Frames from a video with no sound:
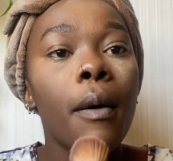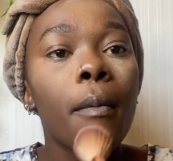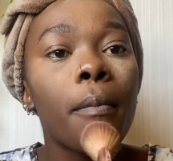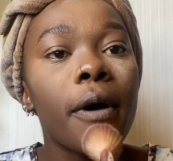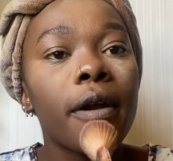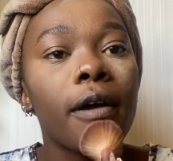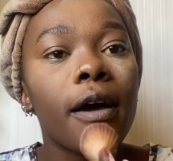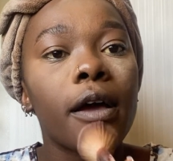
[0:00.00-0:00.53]

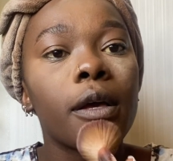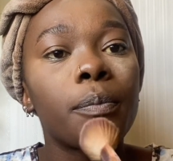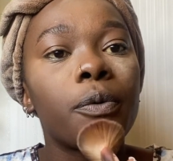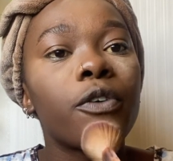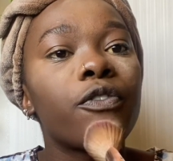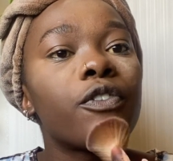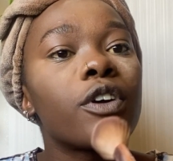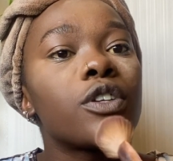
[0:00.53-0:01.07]
but I
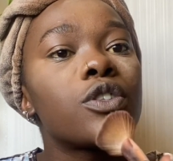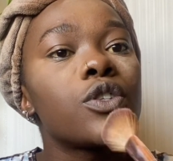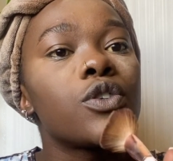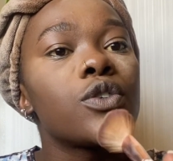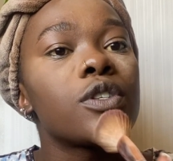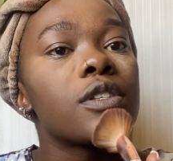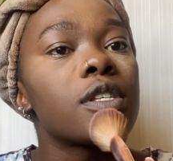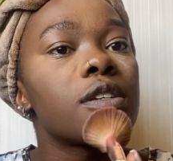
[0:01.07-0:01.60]
prefer to
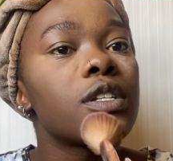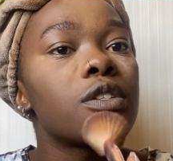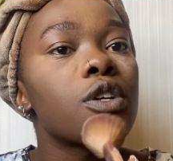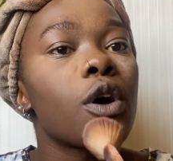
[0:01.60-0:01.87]
use it